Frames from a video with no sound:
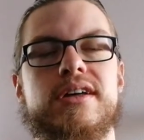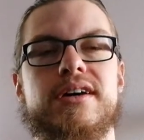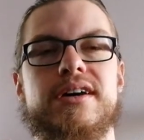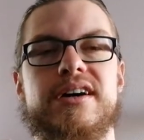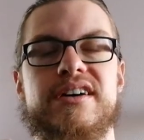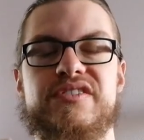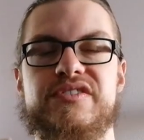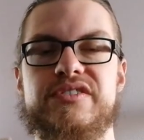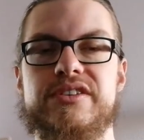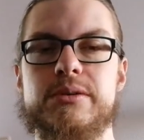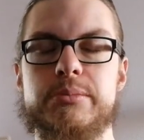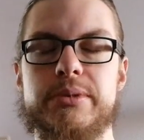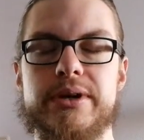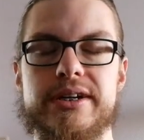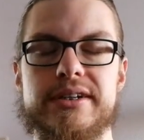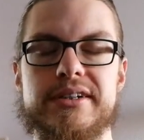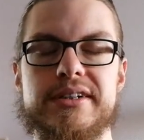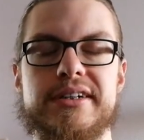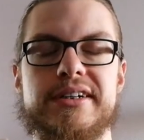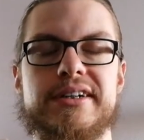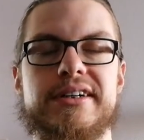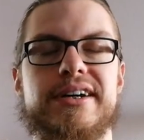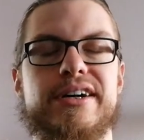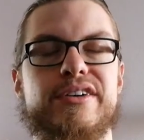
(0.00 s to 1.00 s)
I feel
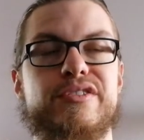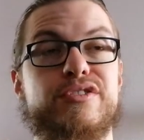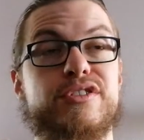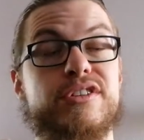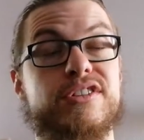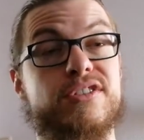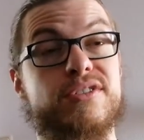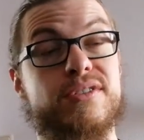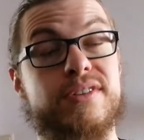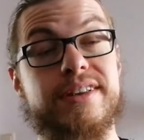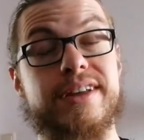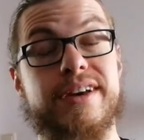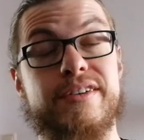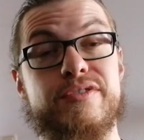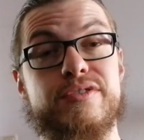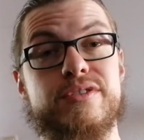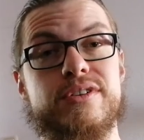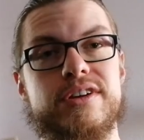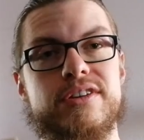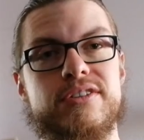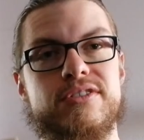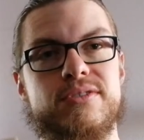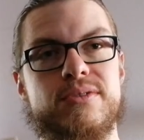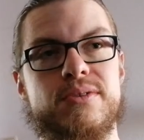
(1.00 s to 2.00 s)
better, I feel
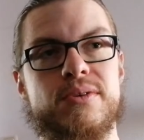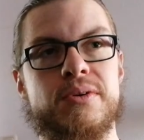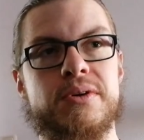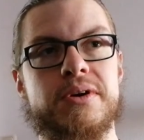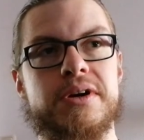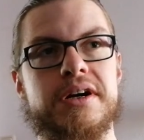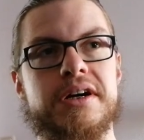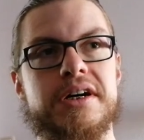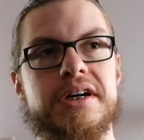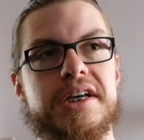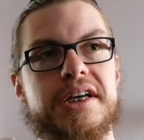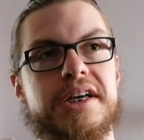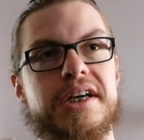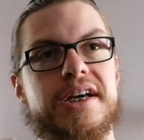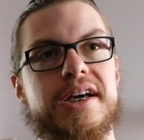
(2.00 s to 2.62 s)
definitely stronger,